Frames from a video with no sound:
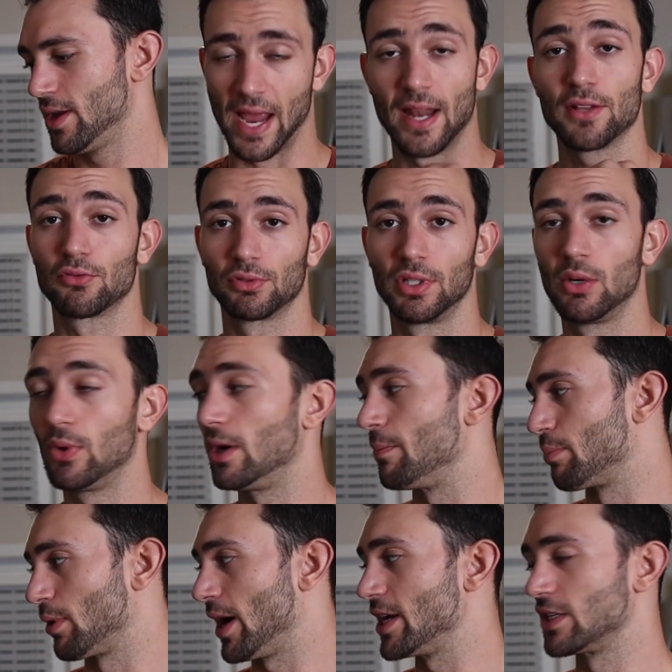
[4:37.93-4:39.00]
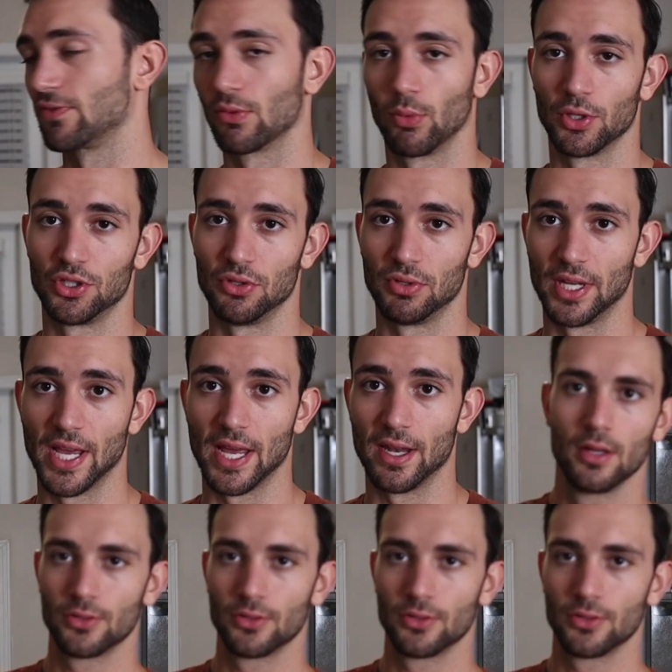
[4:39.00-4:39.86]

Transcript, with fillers: And it's really well priced for what you get.